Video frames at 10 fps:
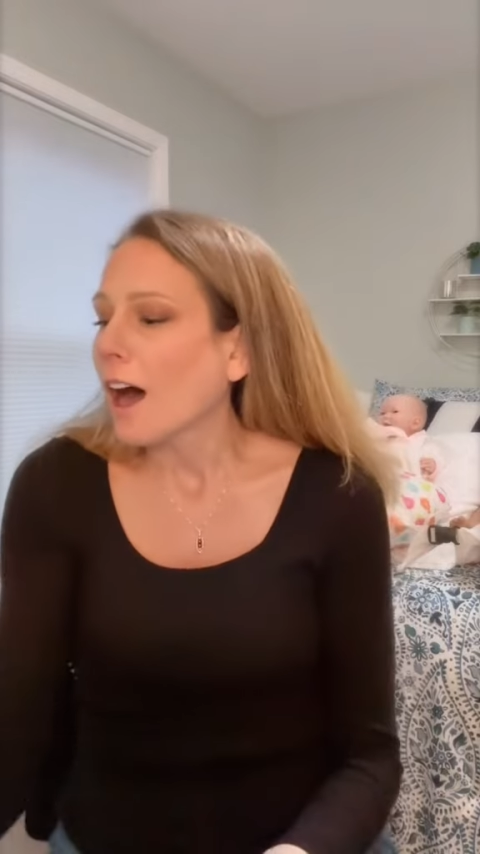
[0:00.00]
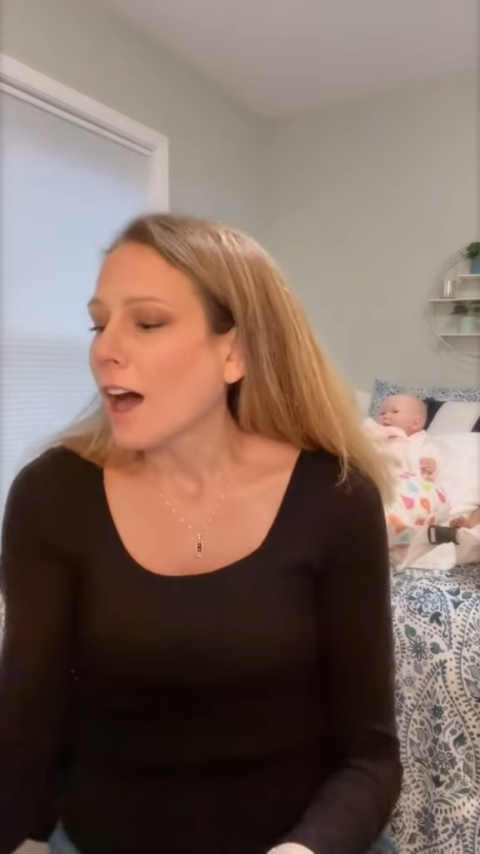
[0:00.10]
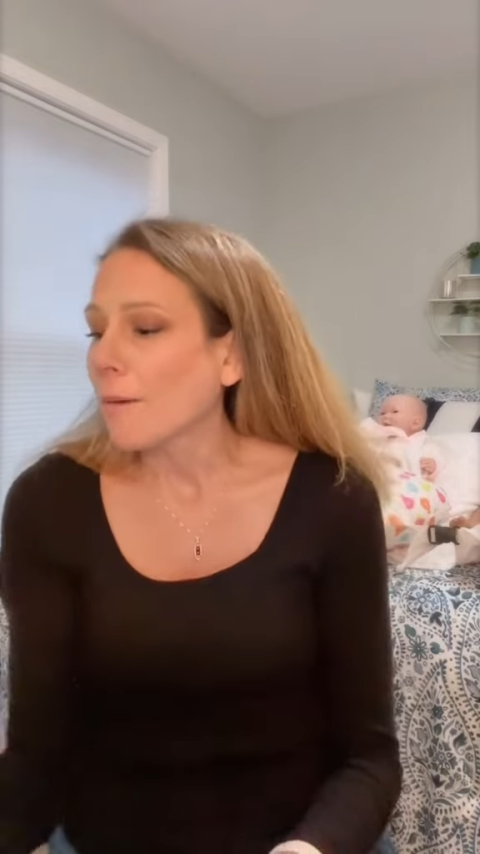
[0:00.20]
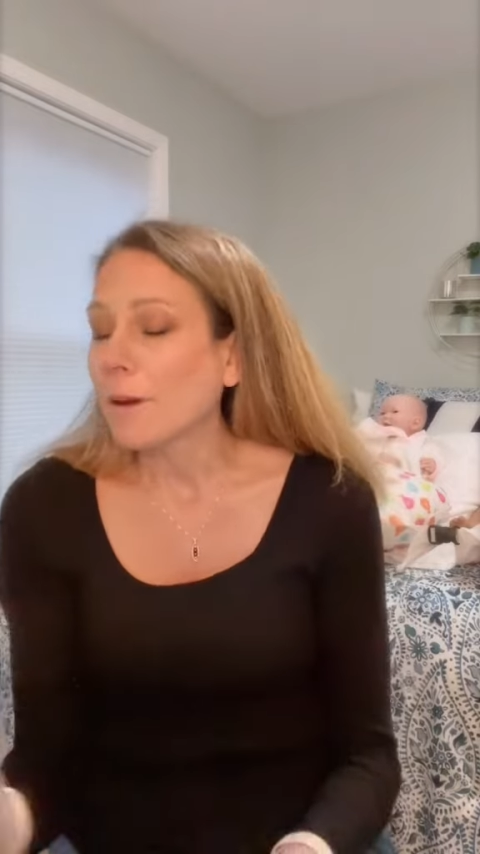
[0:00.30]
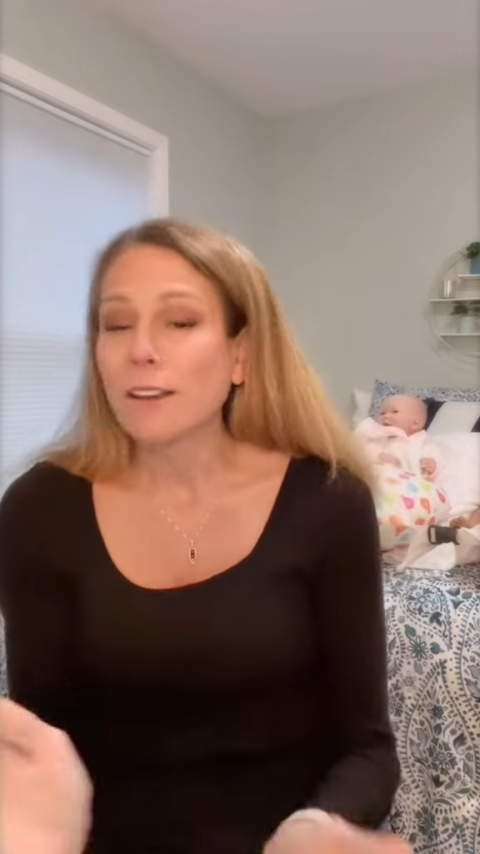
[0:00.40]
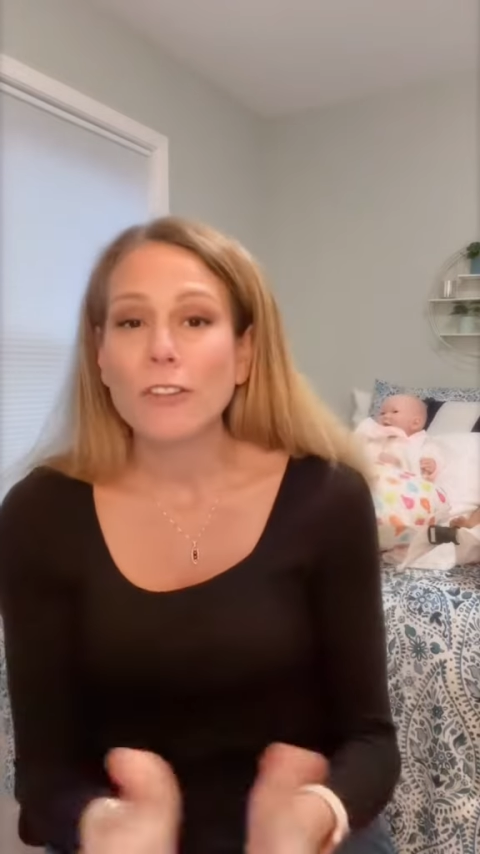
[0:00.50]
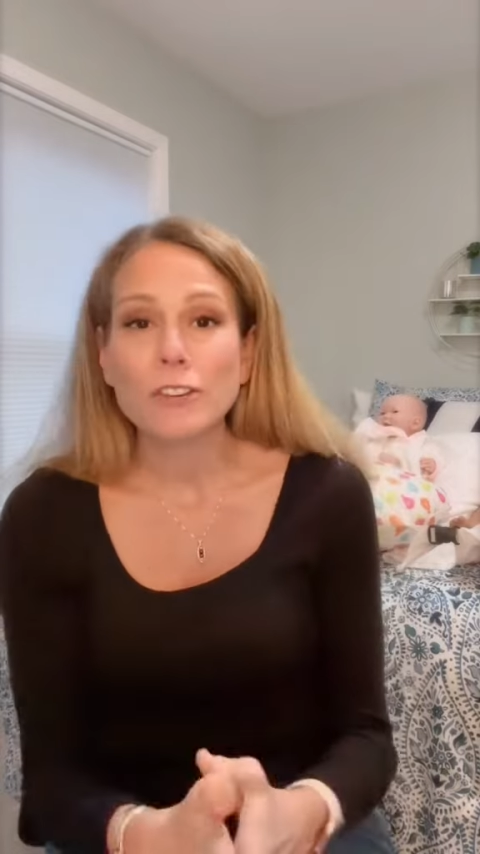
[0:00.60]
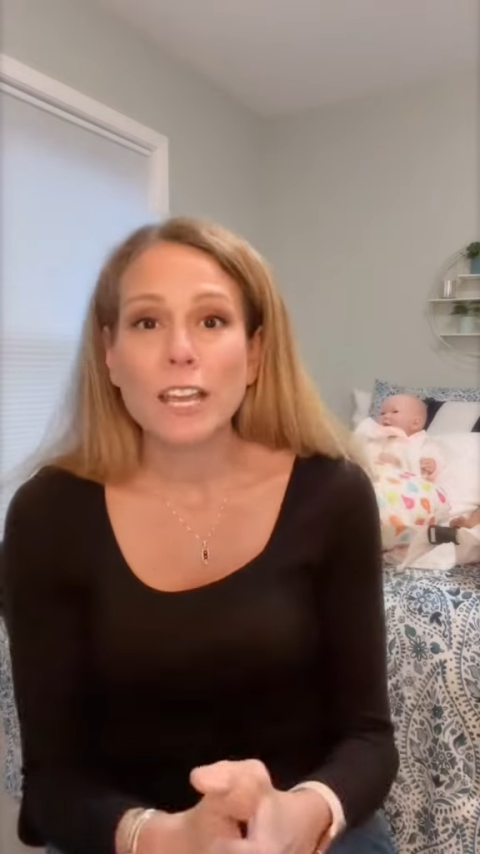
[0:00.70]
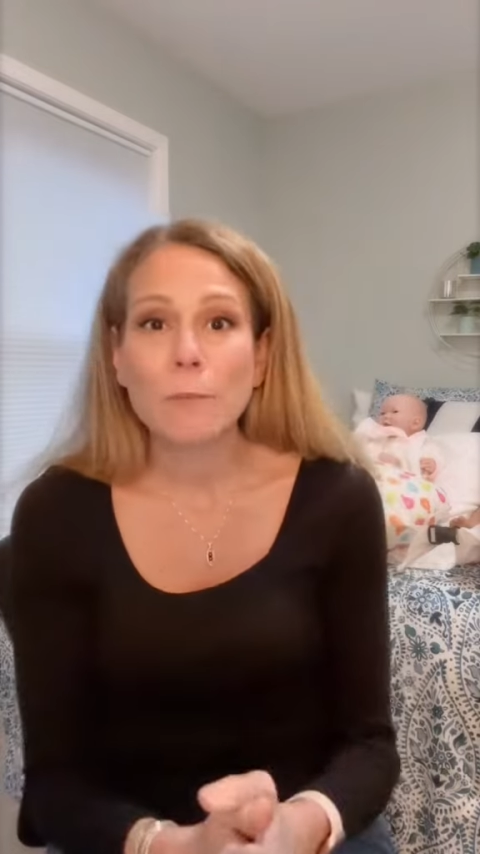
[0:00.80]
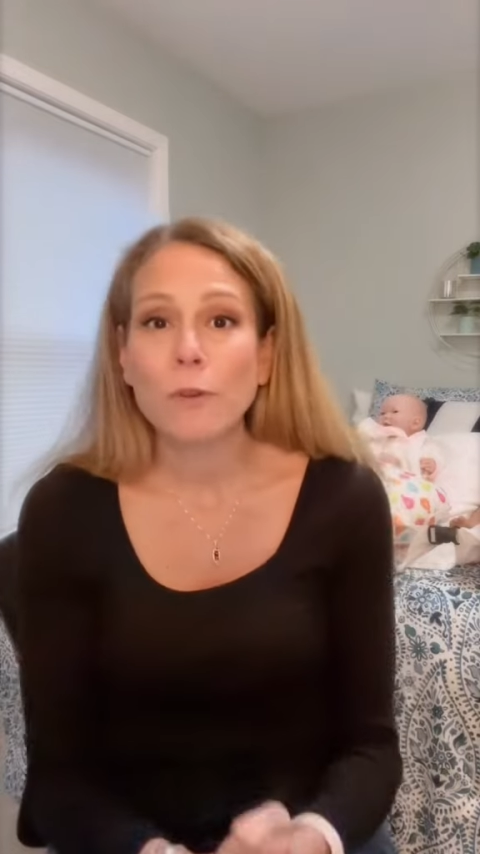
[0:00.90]
Another
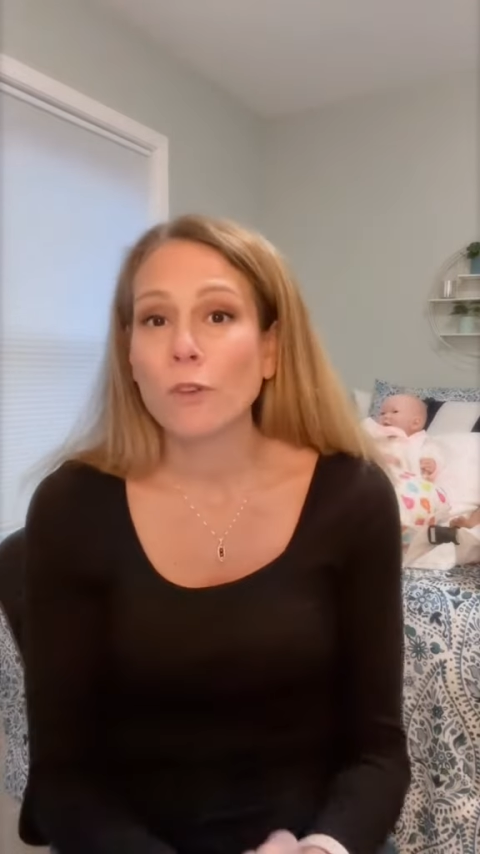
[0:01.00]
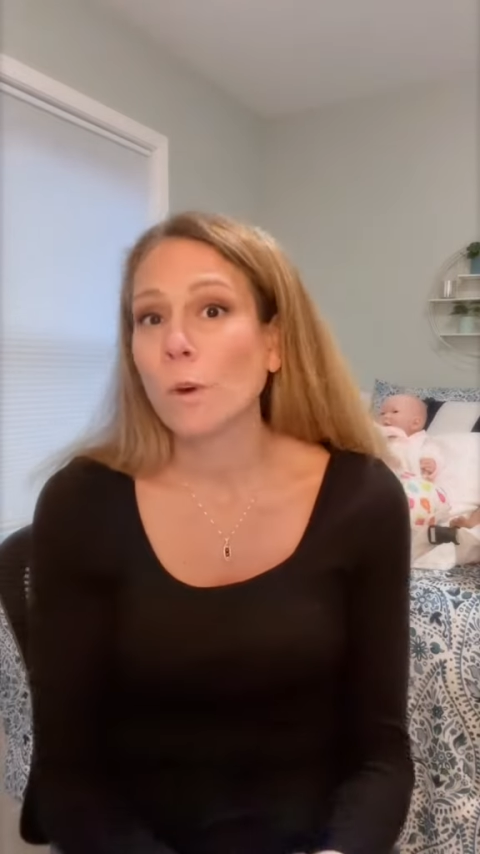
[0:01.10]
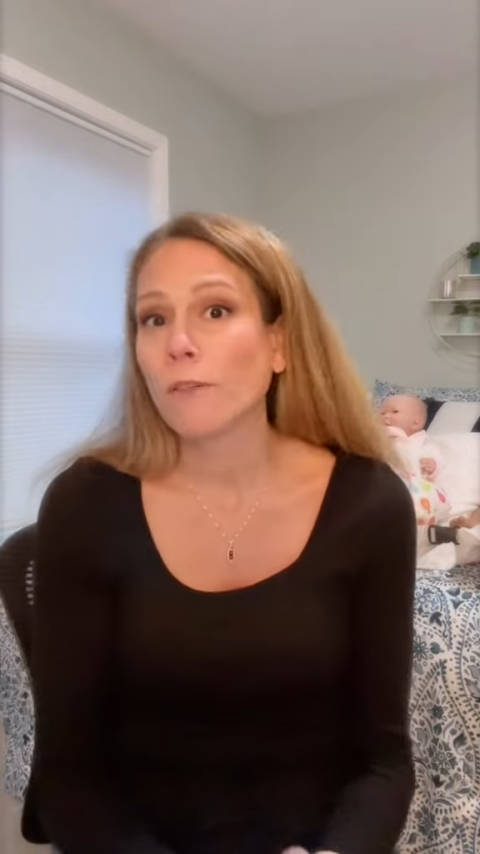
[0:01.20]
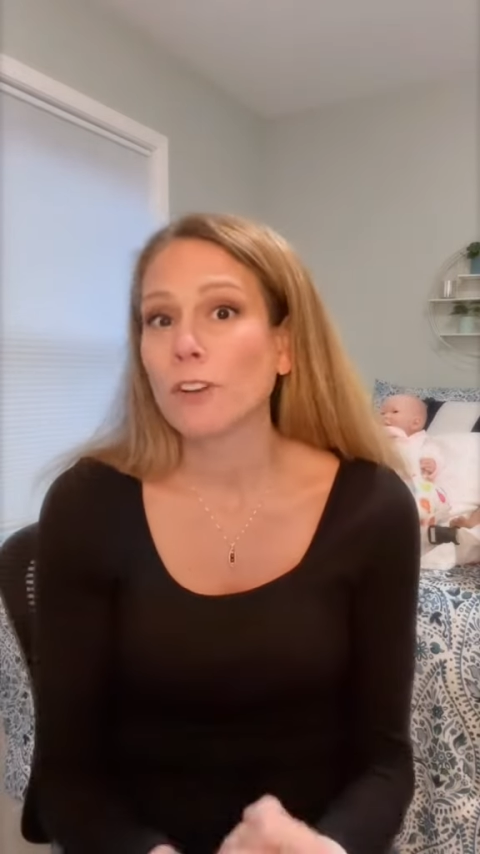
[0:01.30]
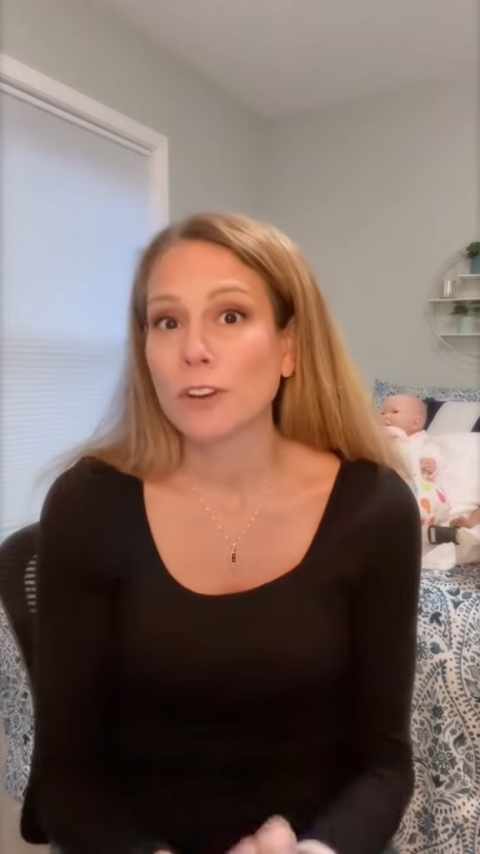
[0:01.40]
tip, if you have a